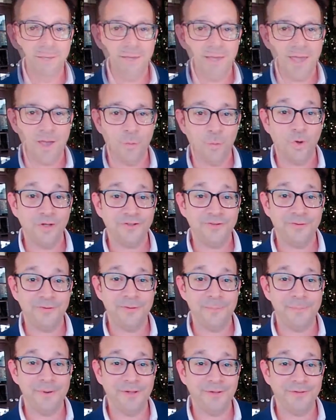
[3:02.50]
And what do
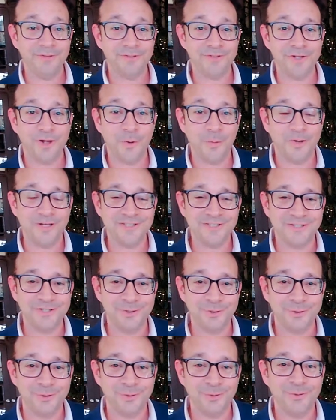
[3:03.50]
the builders always
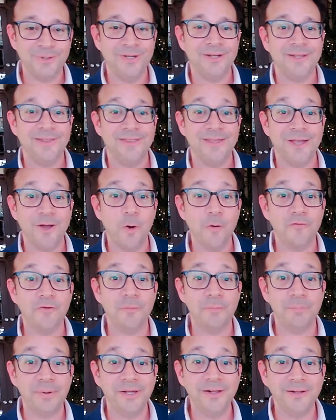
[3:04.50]
do? They
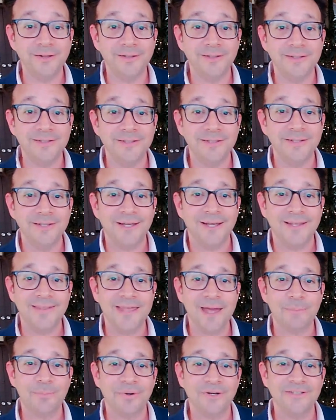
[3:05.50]
overbuild. And
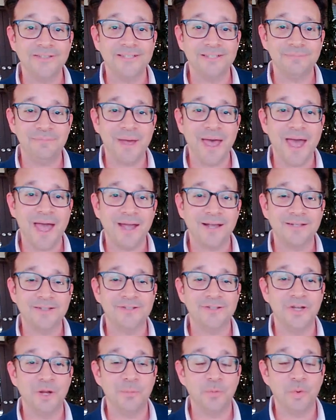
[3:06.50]
that brings us back
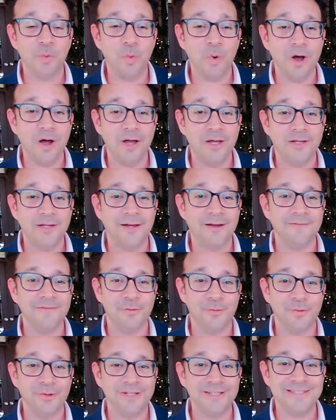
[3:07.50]
to number 1 of
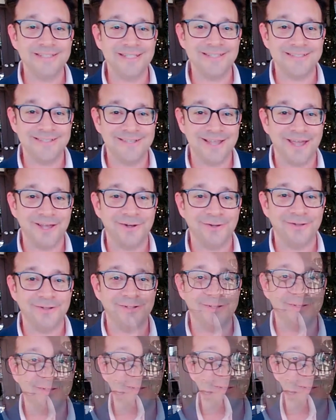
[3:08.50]
the real estate cycle.